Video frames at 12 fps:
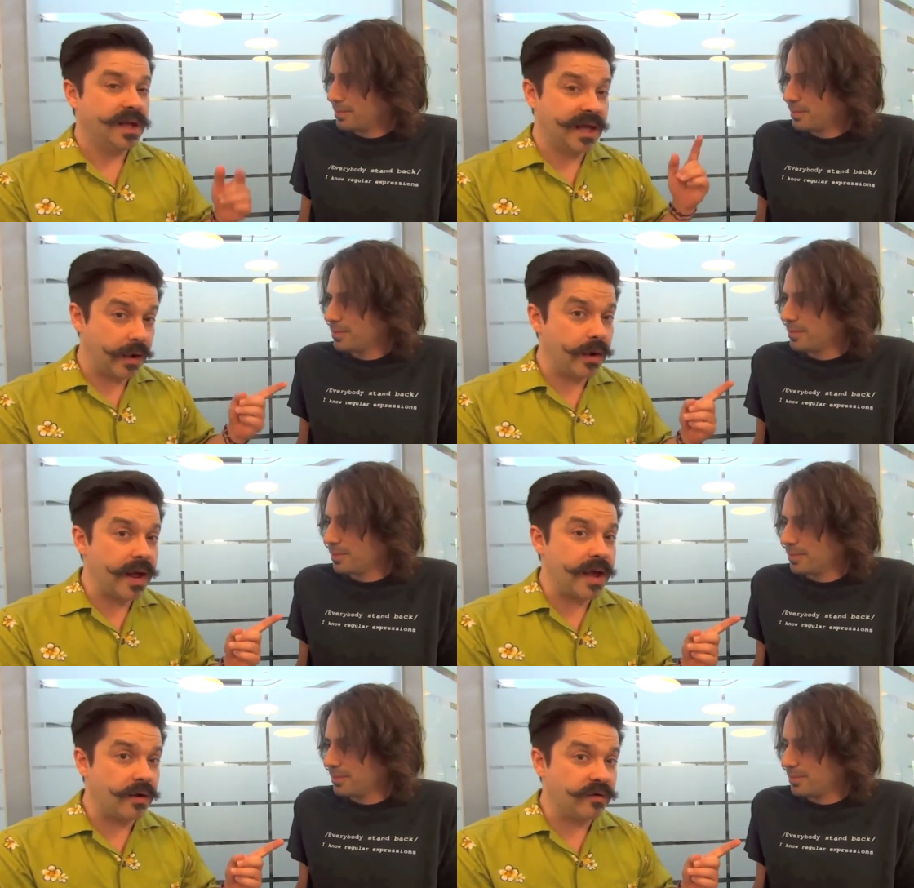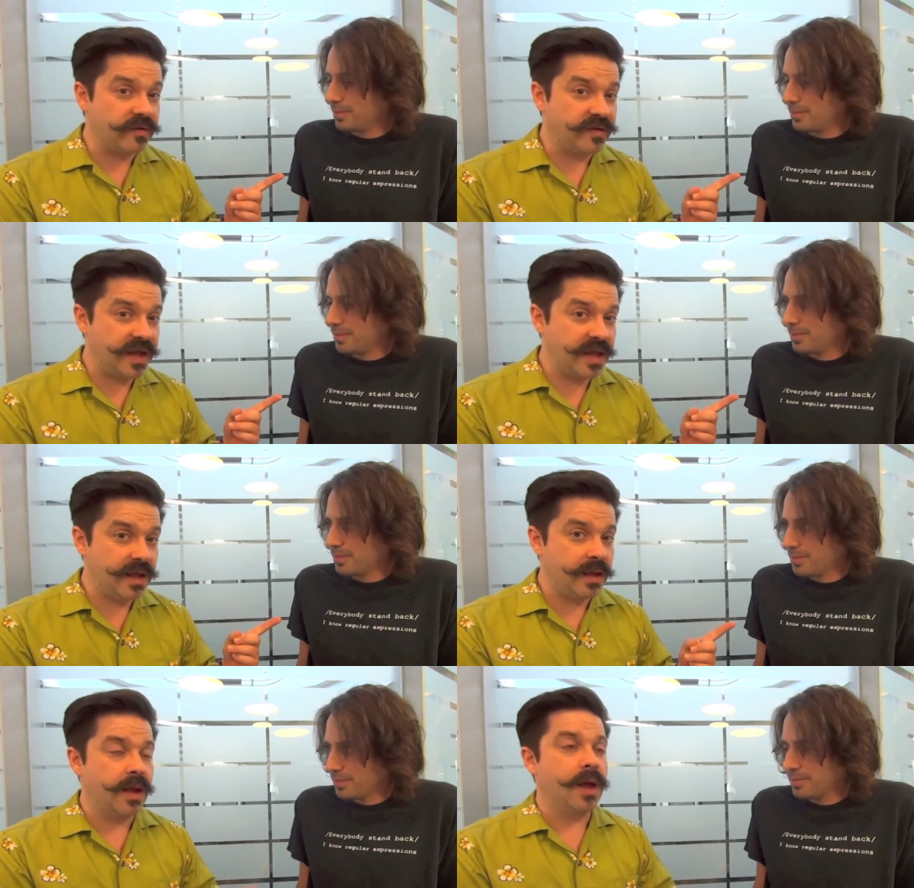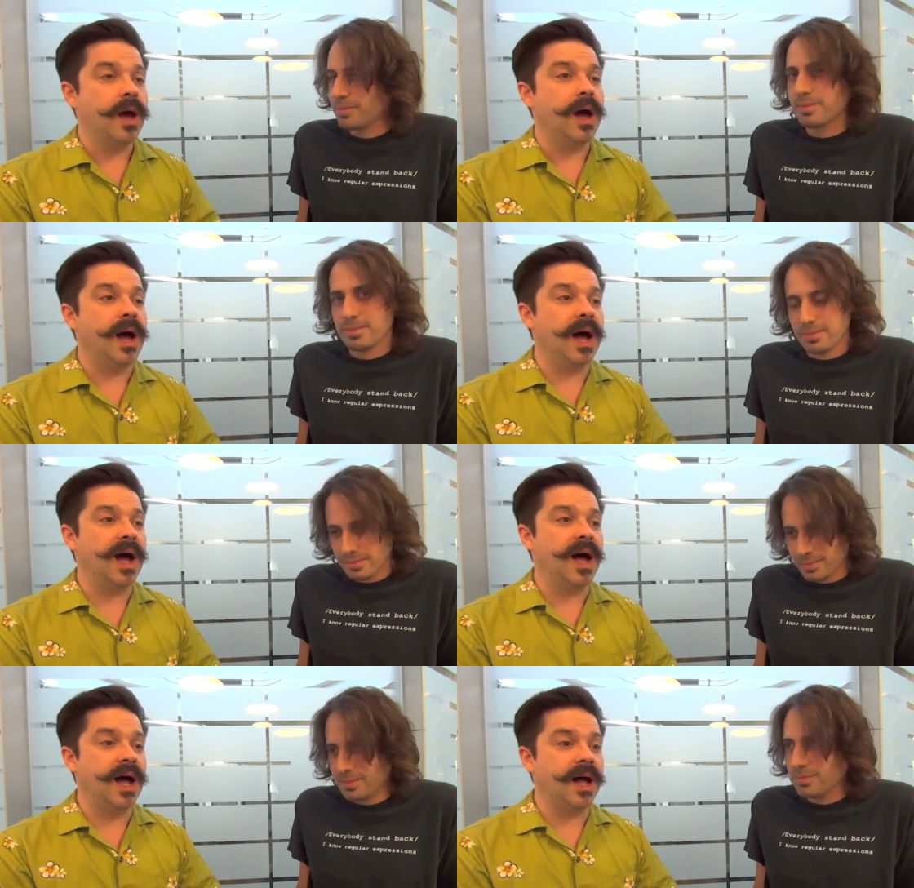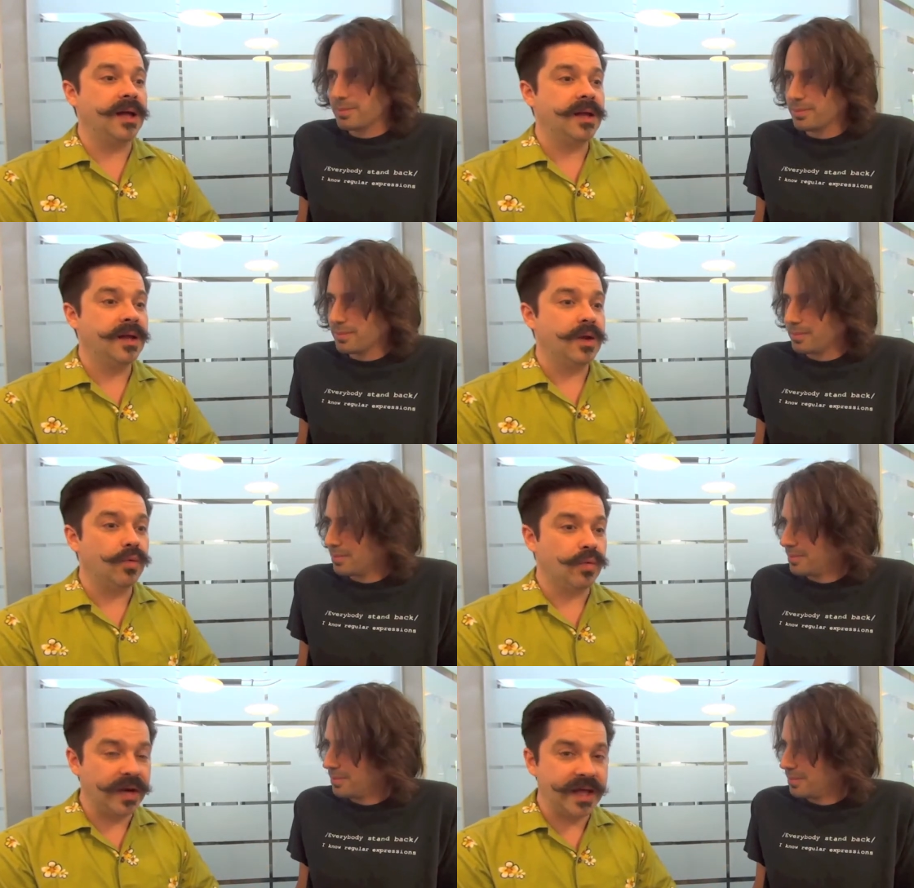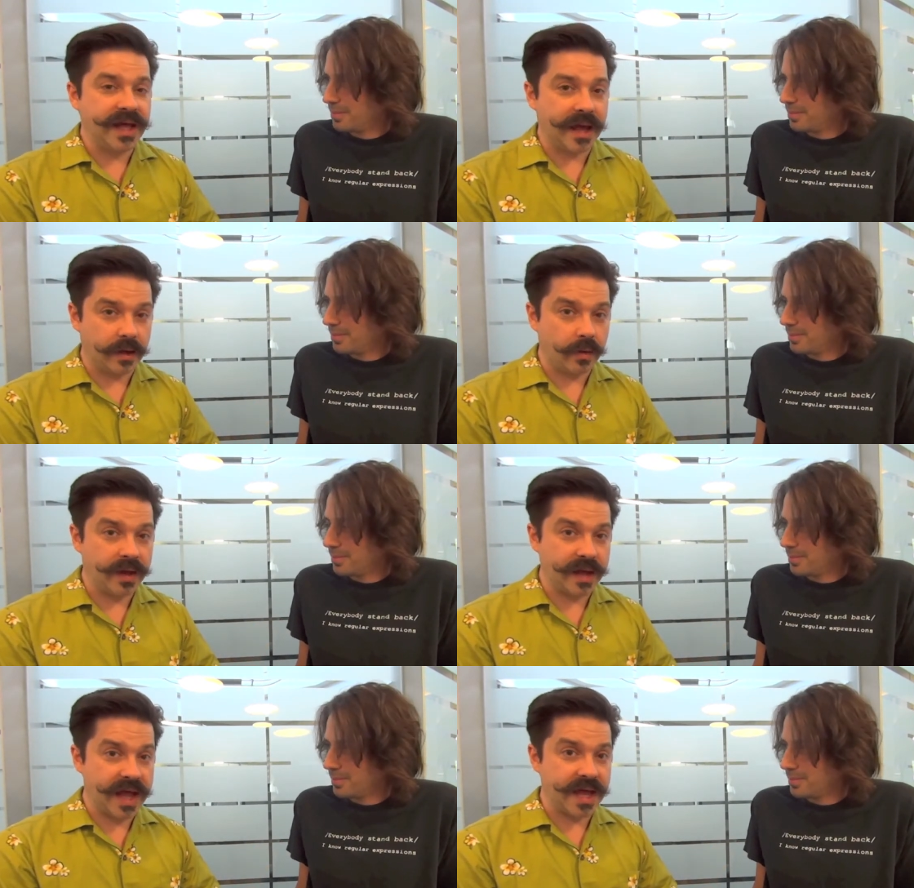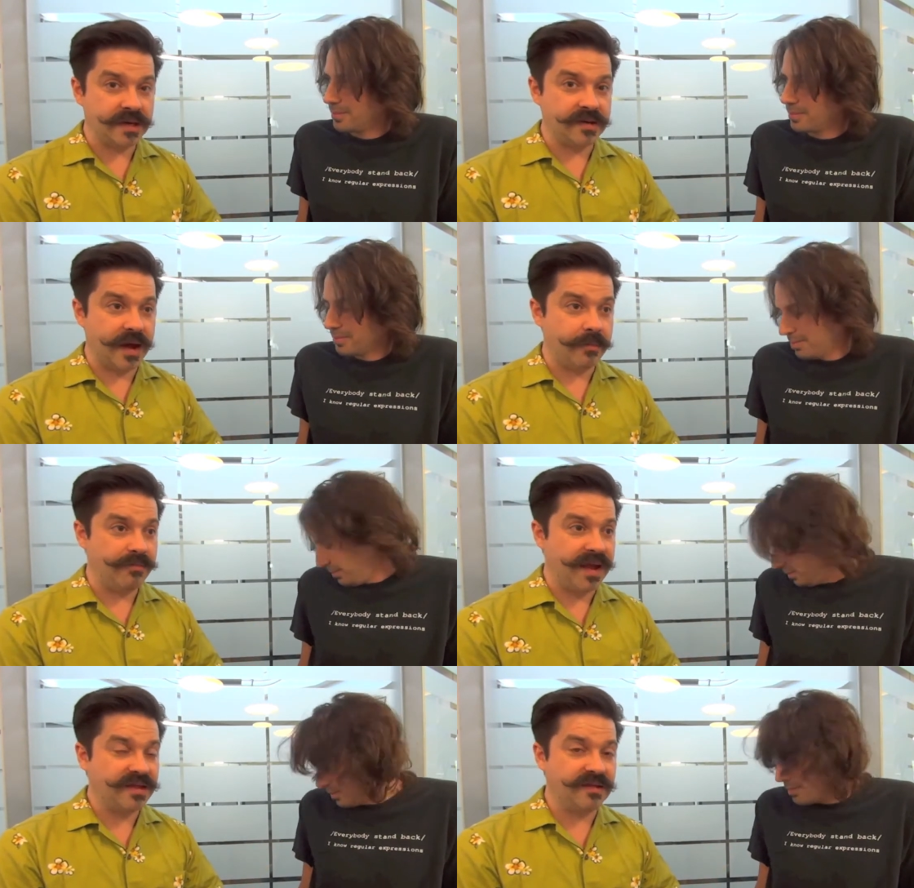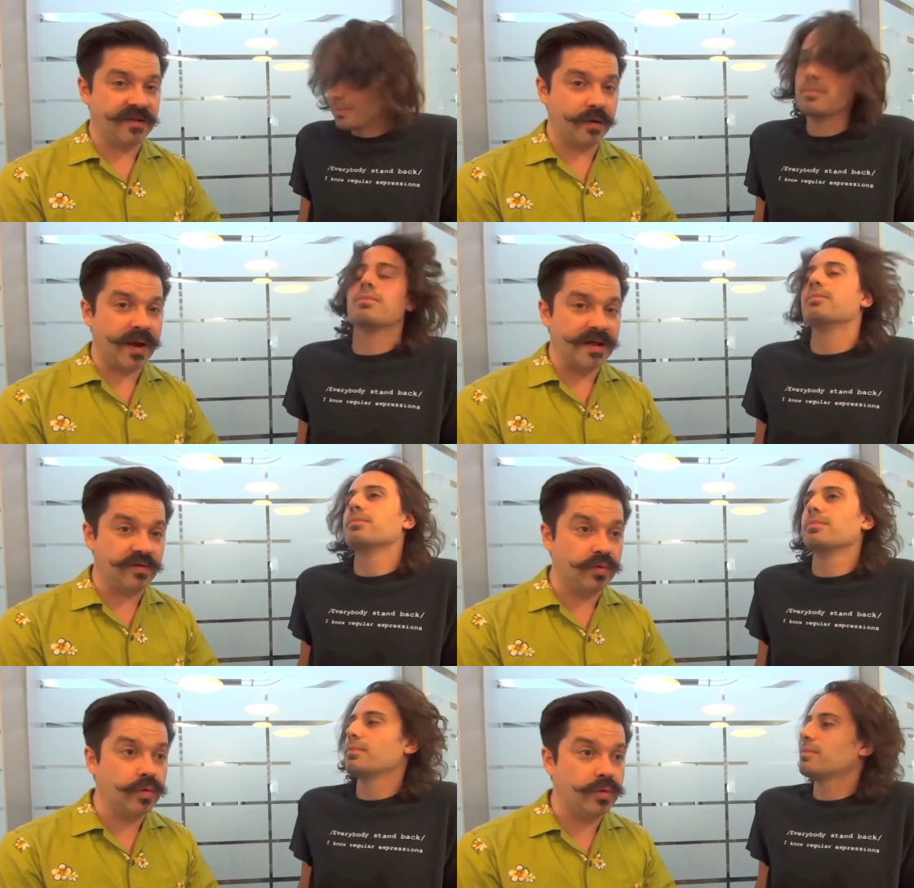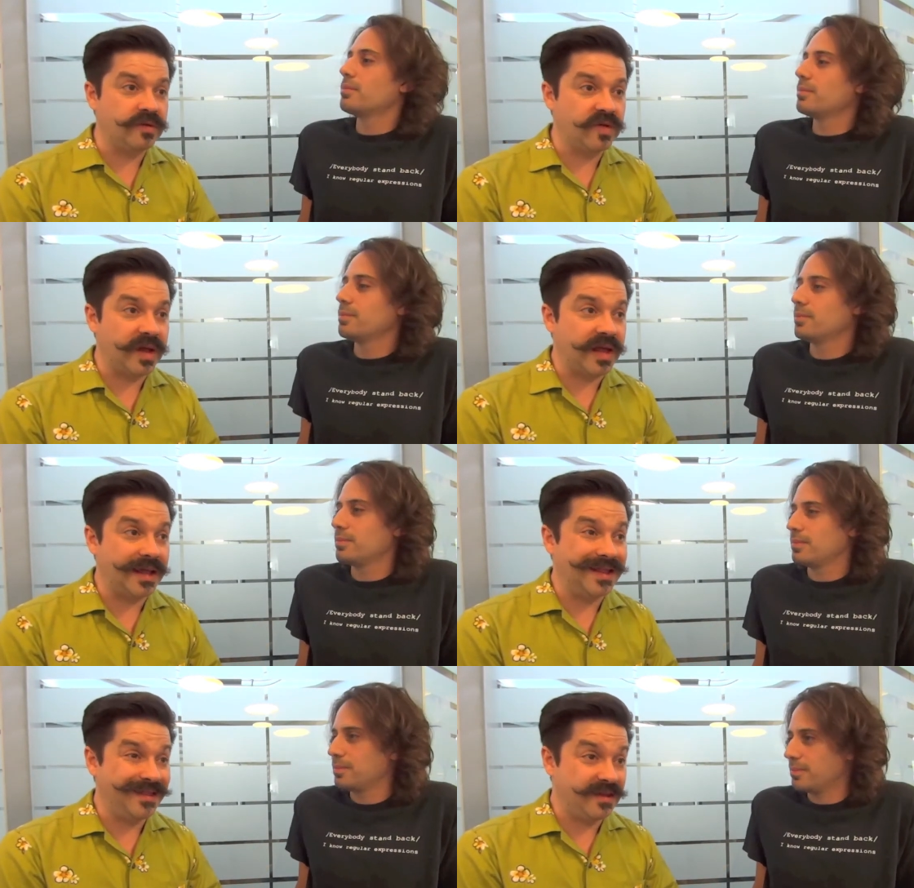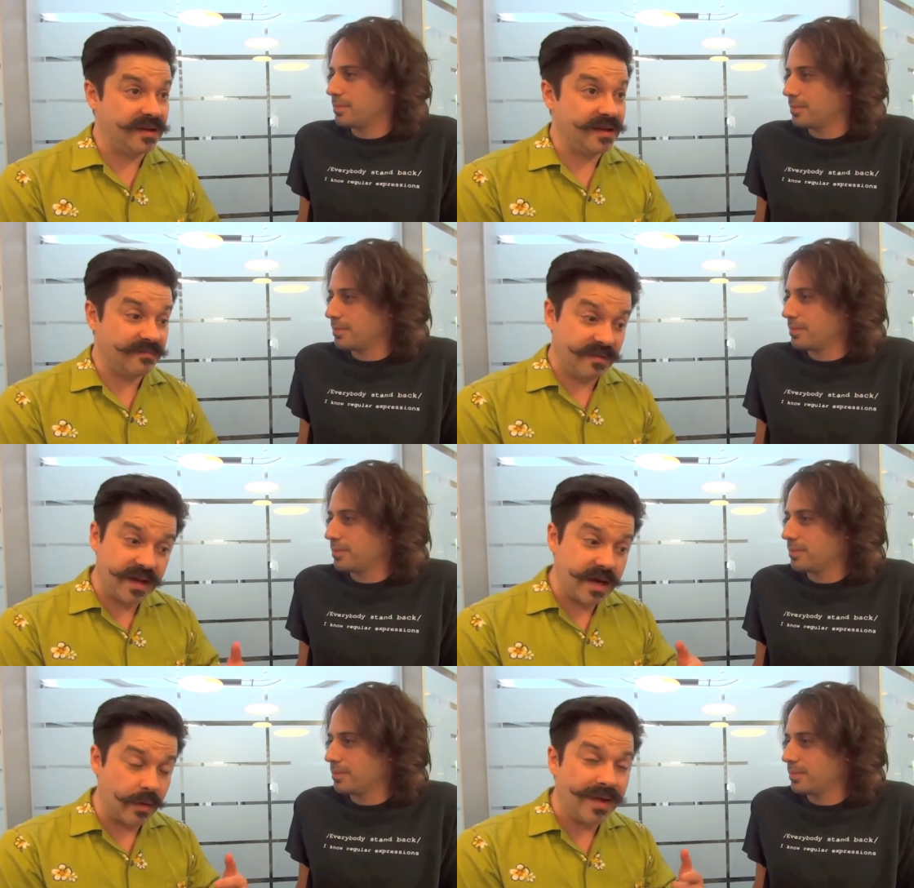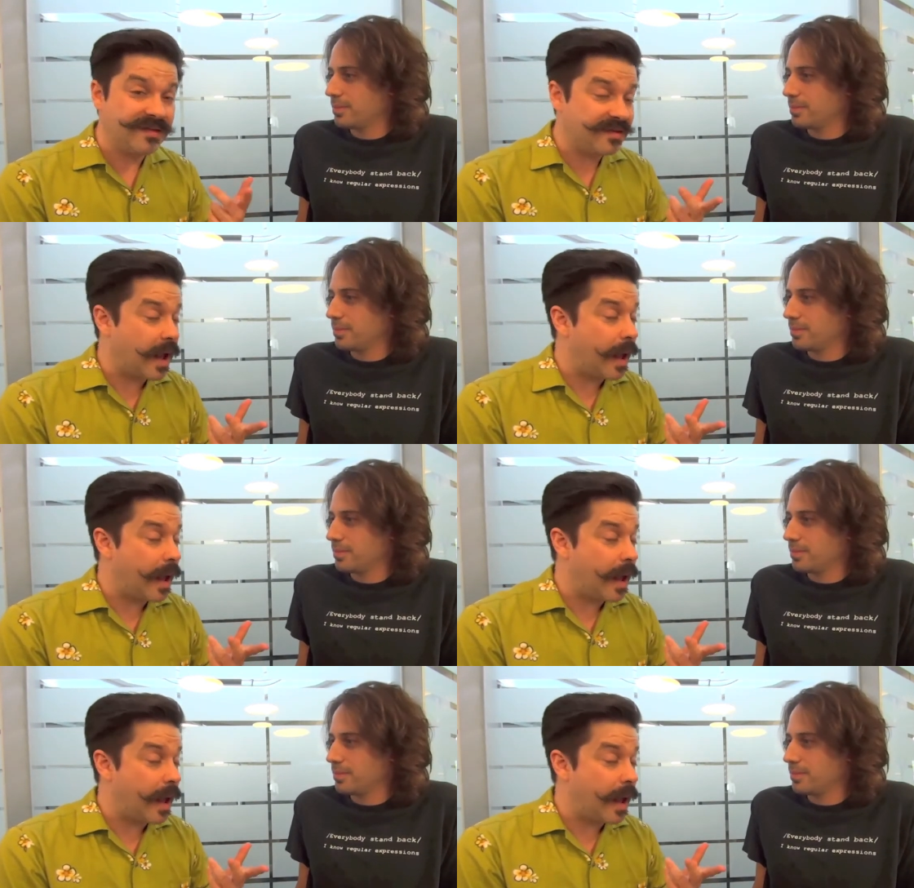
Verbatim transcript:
Speaker 1: Get on I R C, uh, really get going, and um, make this a great tool to, you know, it's